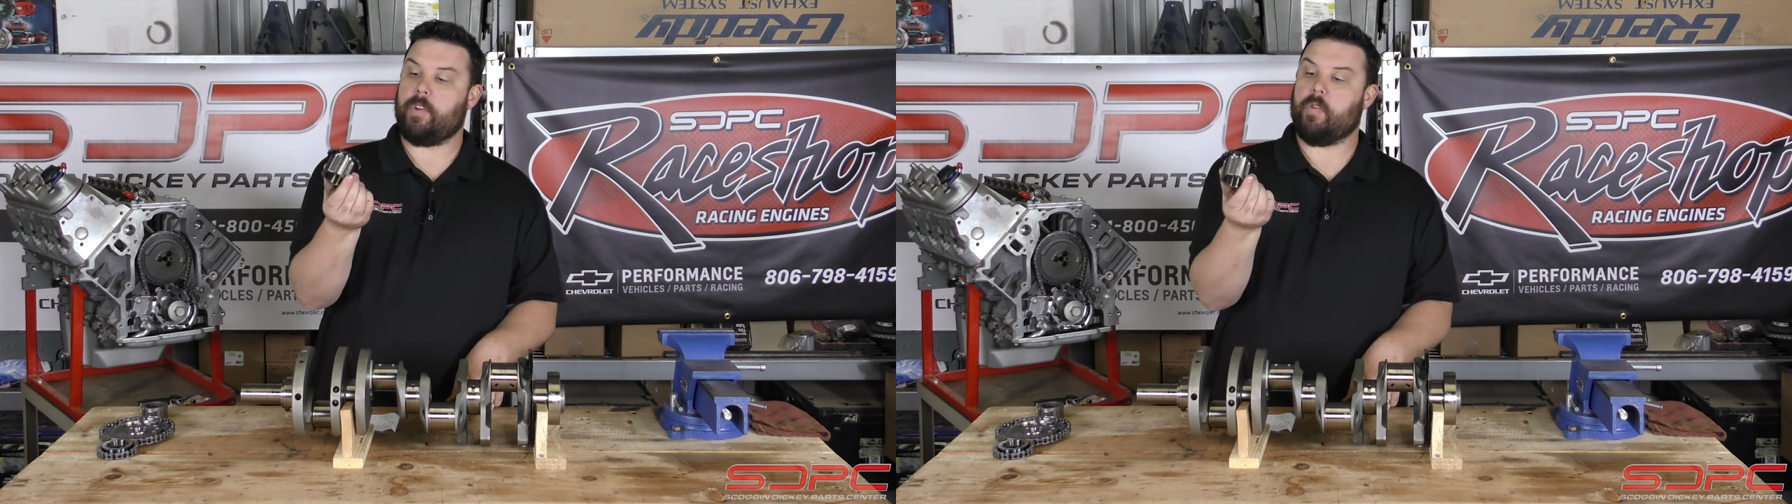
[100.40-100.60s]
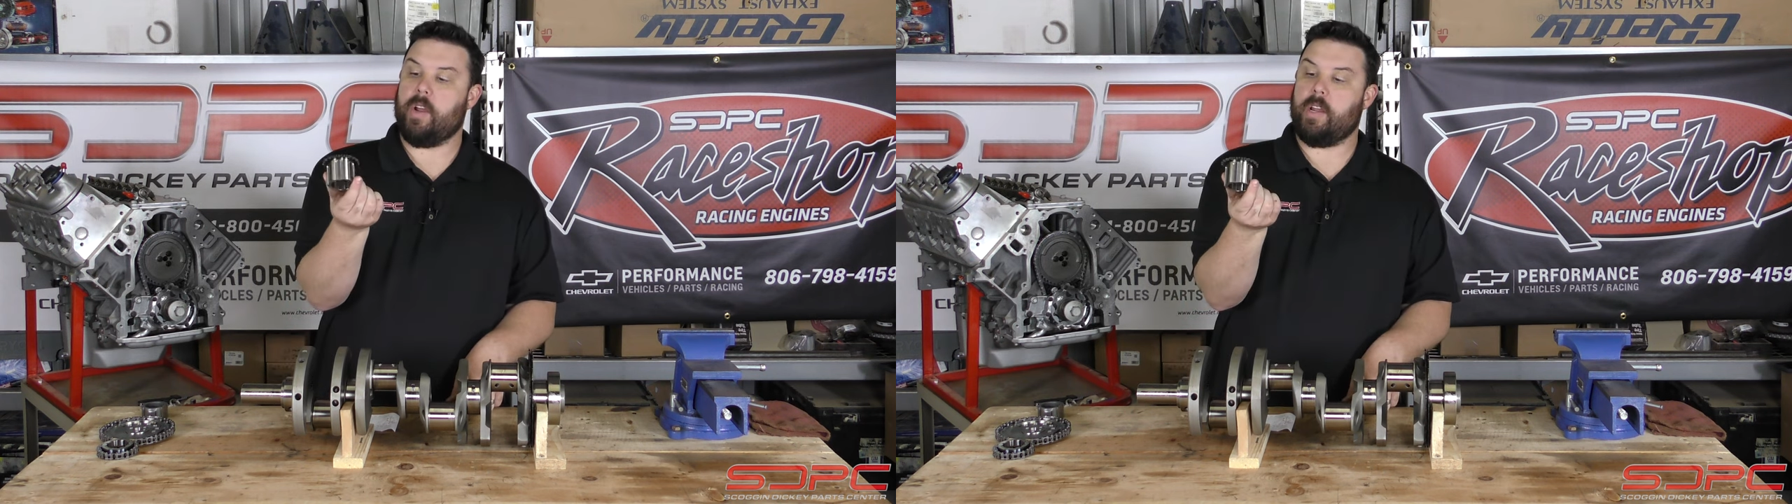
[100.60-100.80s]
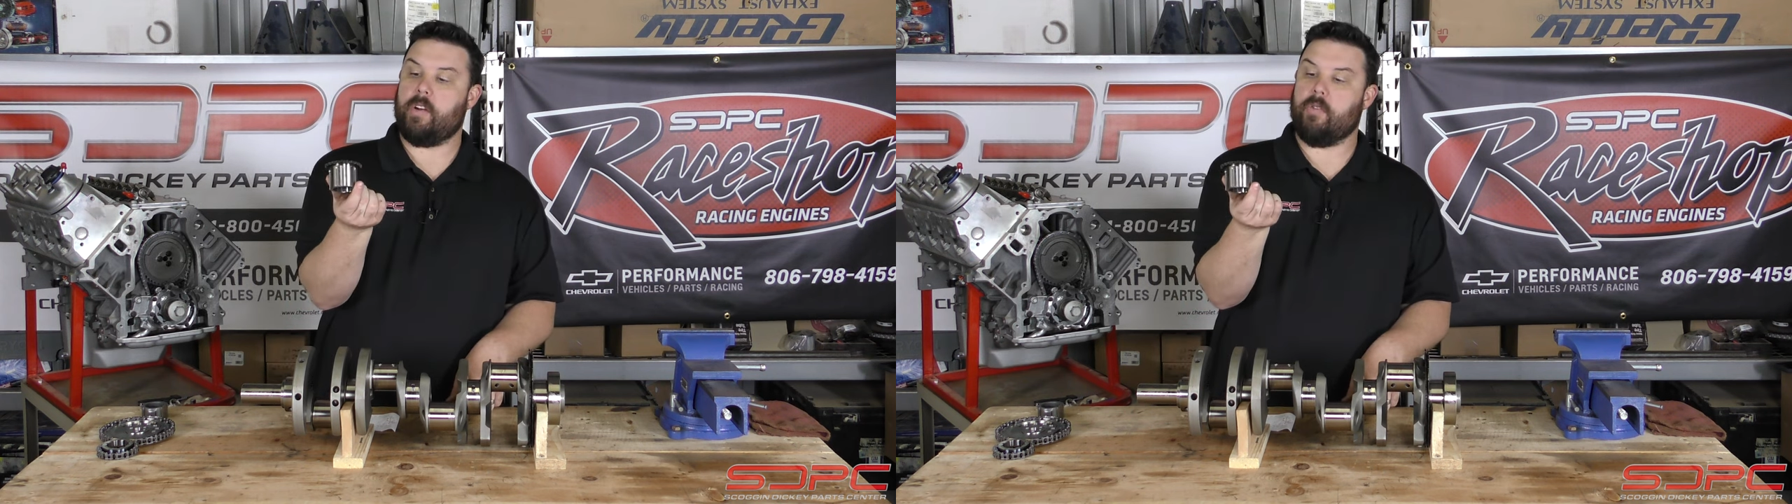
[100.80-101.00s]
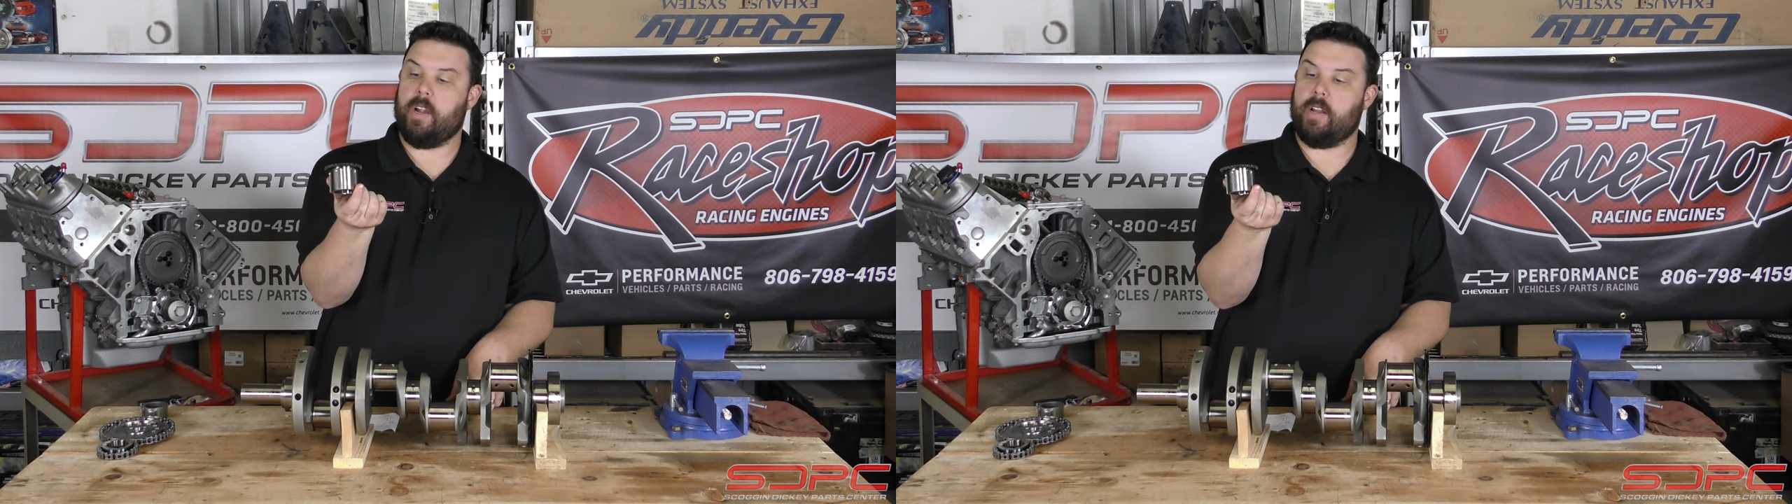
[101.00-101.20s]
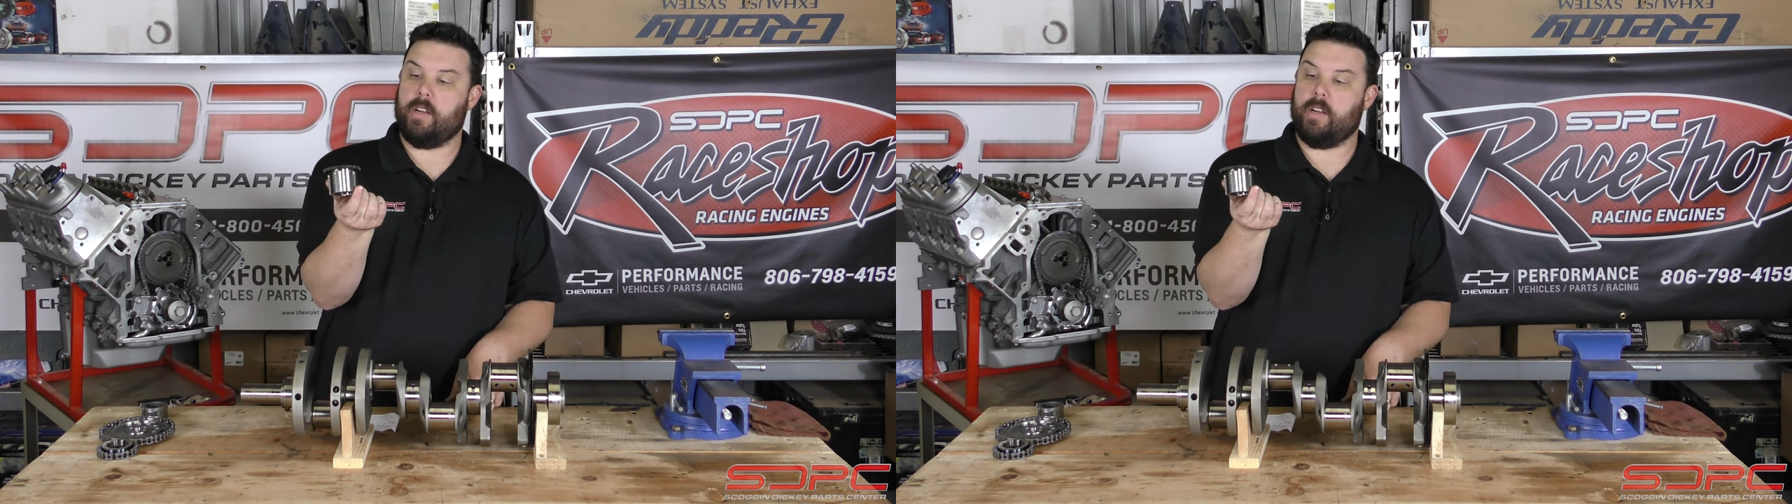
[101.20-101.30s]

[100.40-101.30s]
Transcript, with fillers: crank gear right